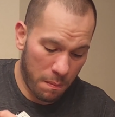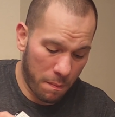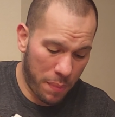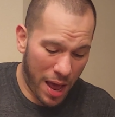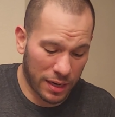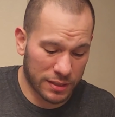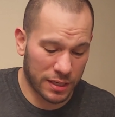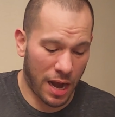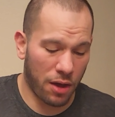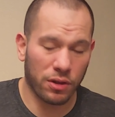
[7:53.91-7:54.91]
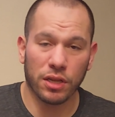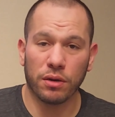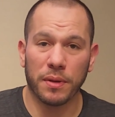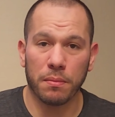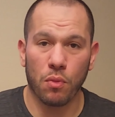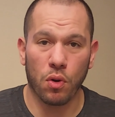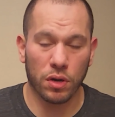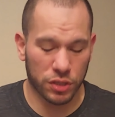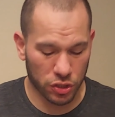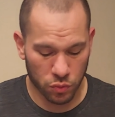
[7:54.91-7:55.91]
balance it out a little bit more.
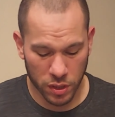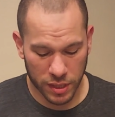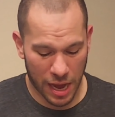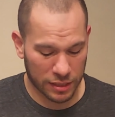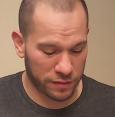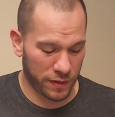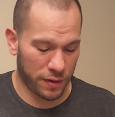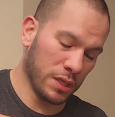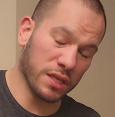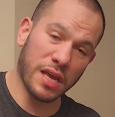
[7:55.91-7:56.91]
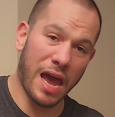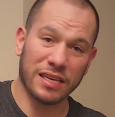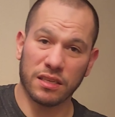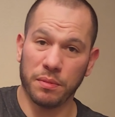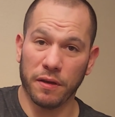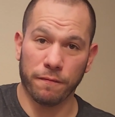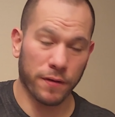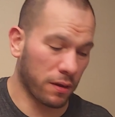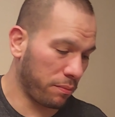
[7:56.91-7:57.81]
Just one dash of it. This has to be a freaking